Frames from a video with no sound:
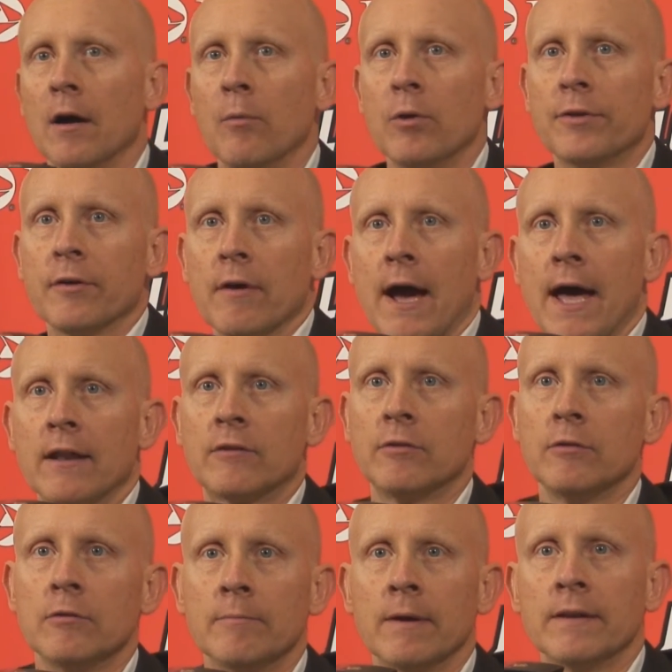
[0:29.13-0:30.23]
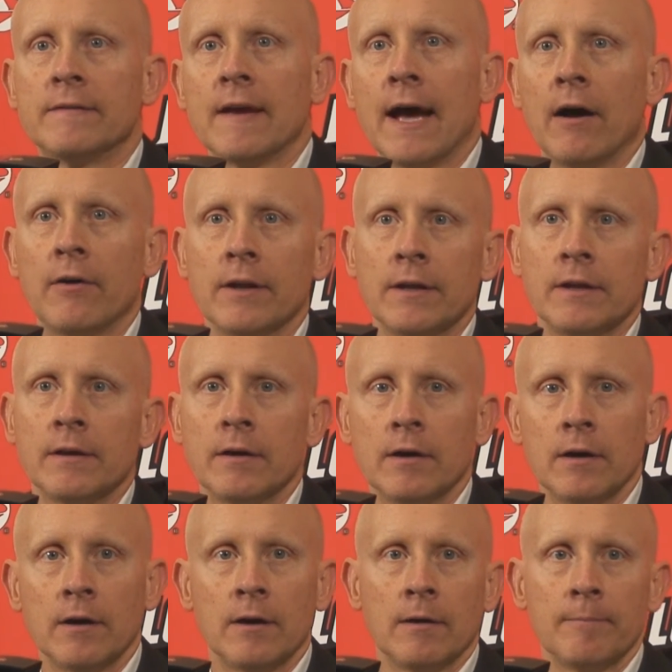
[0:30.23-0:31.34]
with their attitude and mentality
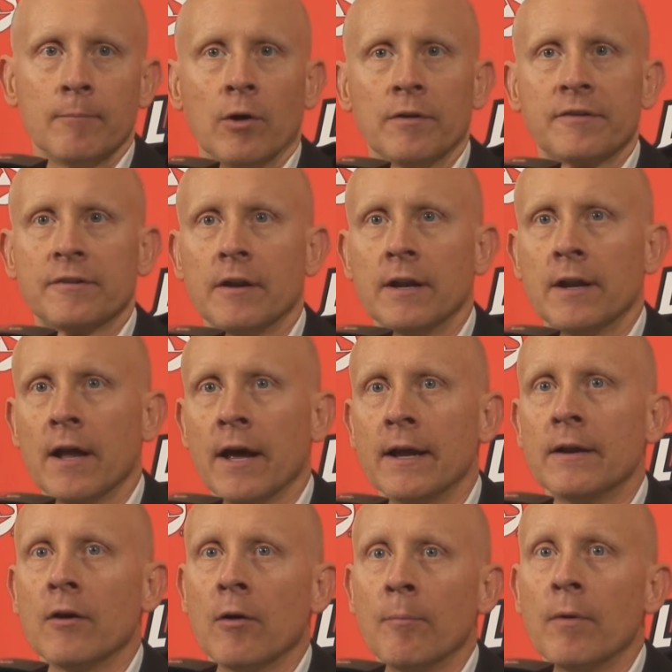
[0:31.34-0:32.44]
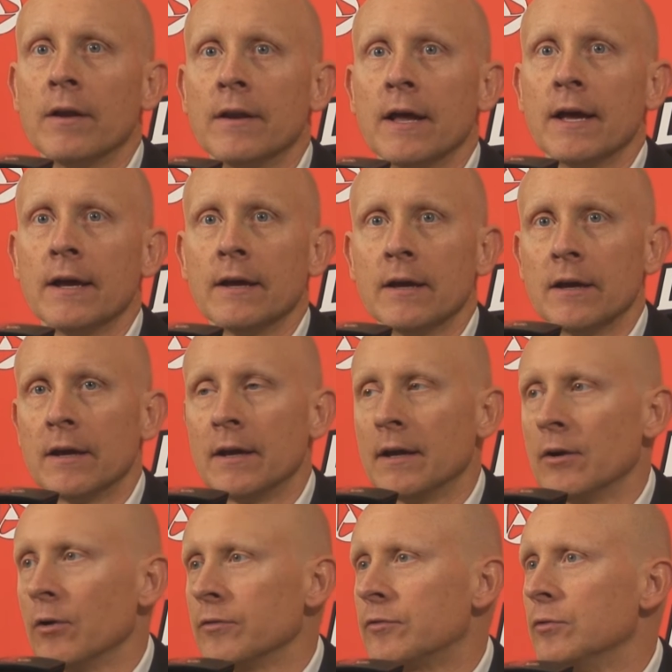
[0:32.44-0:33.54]
on Sunday night, on Monday,
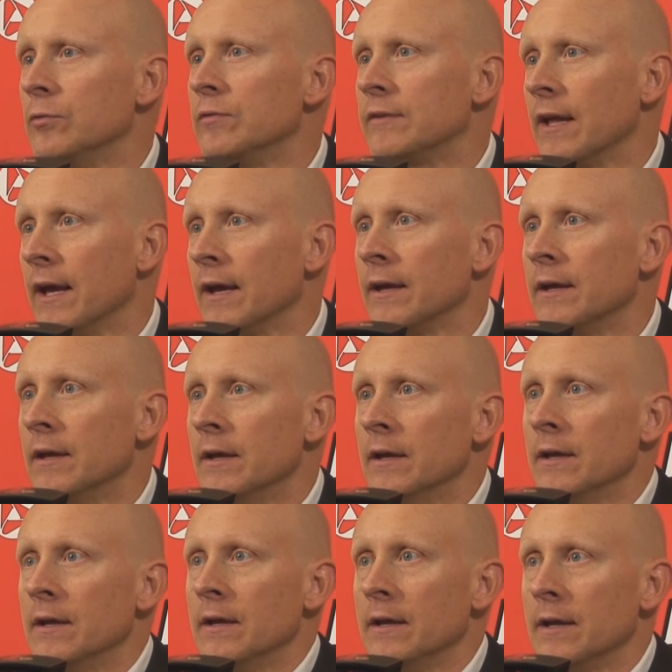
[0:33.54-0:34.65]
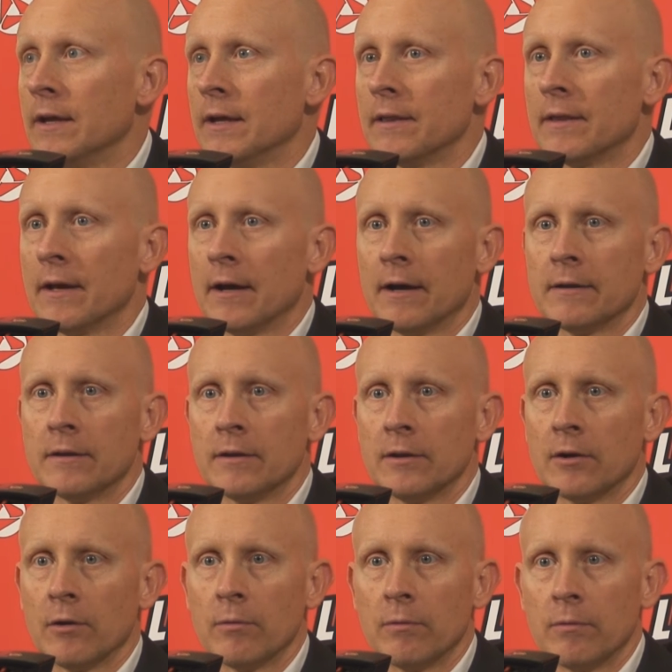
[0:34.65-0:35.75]
and on Tuesday. And you
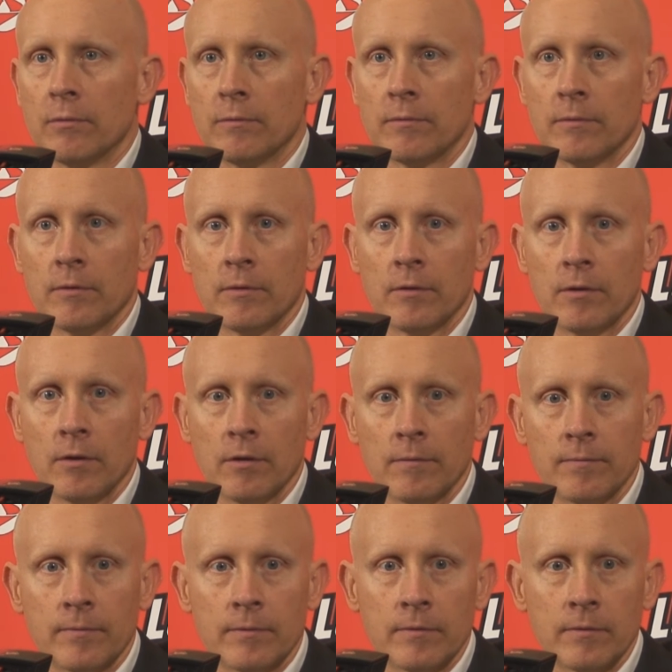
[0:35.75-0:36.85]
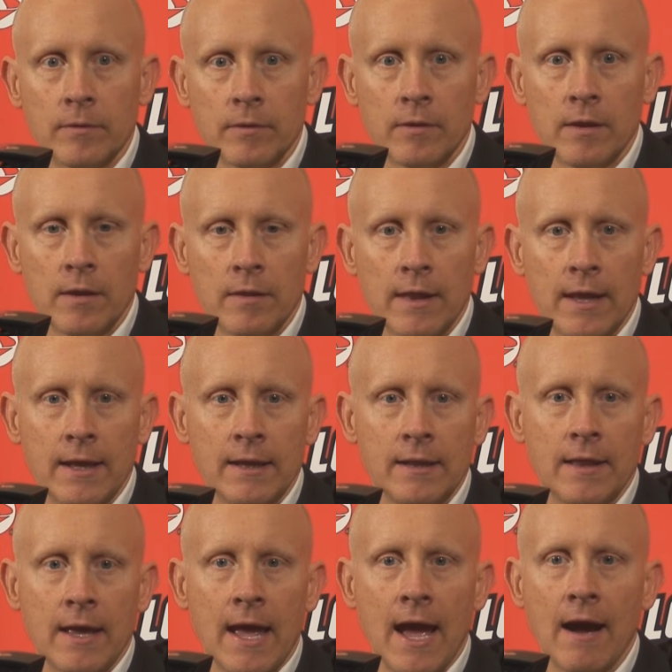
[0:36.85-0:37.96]
know,
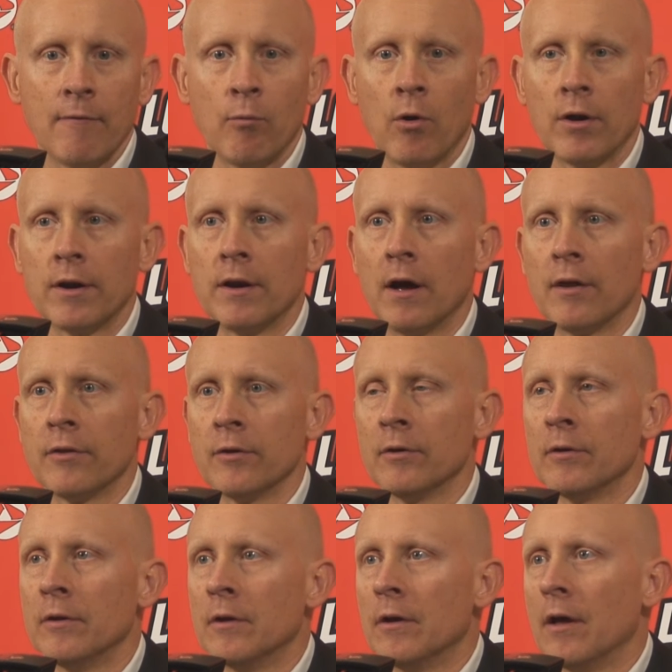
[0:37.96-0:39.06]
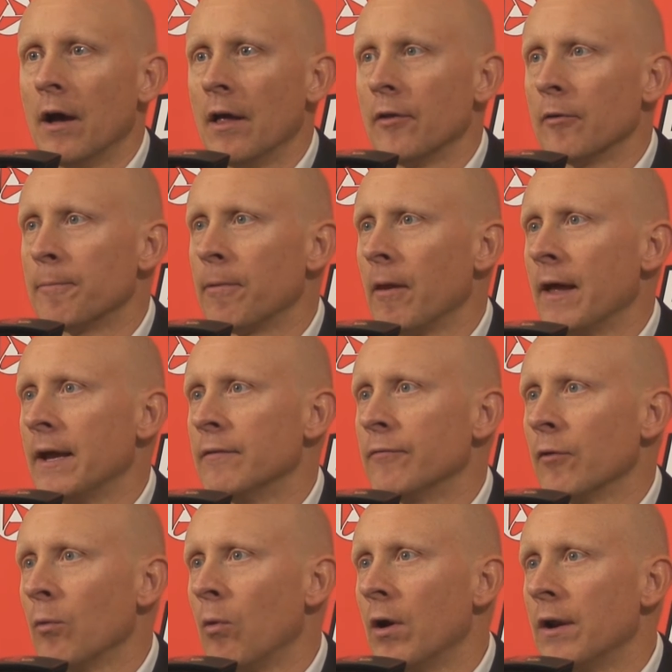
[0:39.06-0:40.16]
they have one another. They're playing
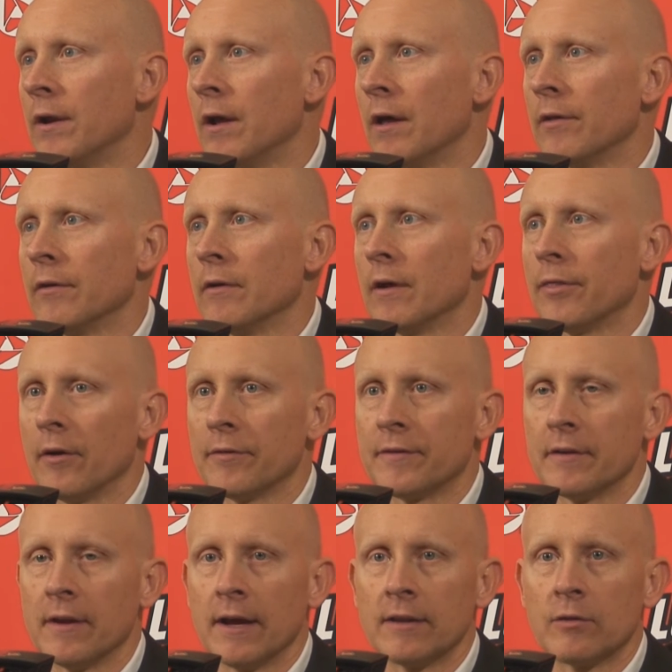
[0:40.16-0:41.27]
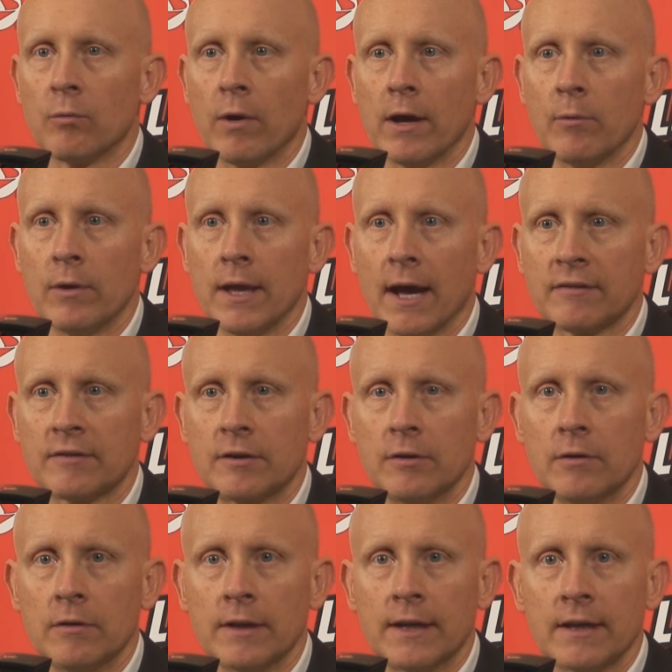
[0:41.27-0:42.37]
for one another. I thought tonight the way we
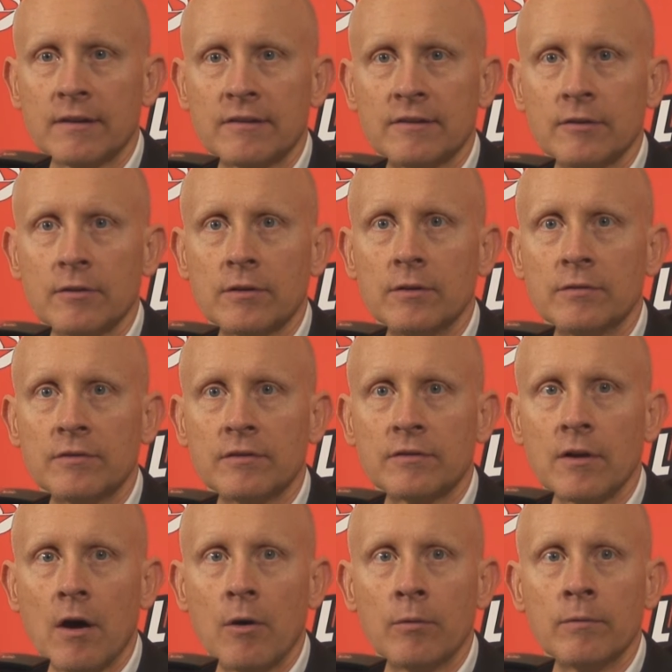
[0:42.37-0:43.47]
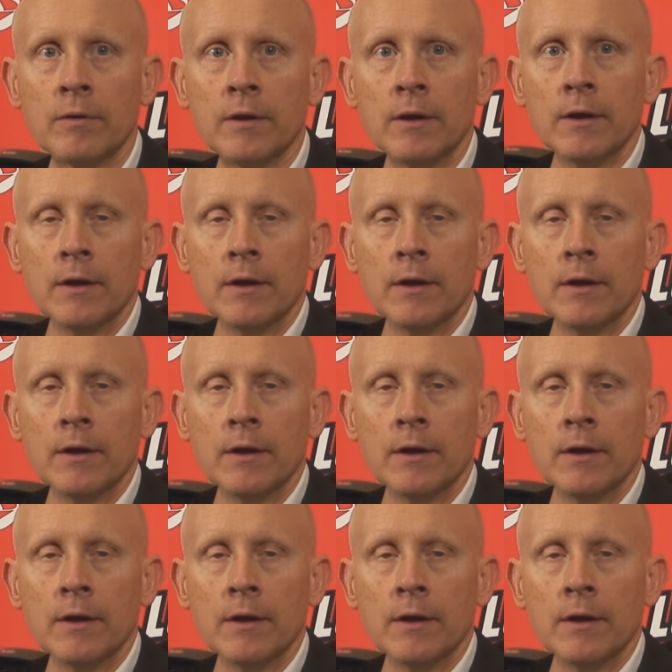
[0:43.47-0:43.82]
executed against Syracuse's zone,